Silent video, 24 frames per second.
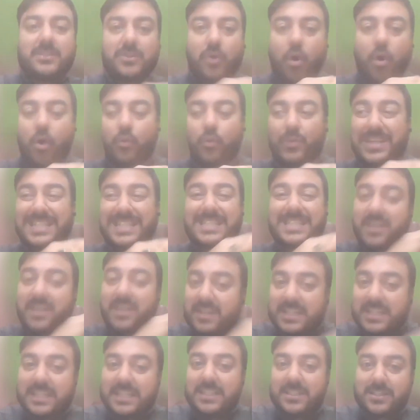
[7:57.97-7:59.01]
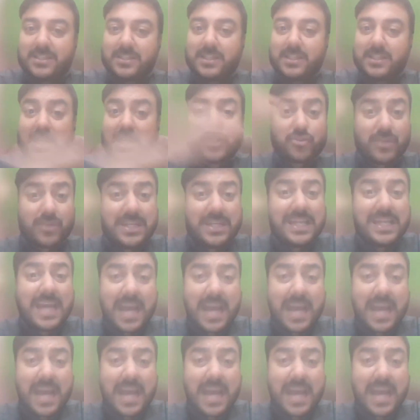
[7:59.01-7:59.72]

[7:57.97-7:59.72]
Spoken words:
or we studied is really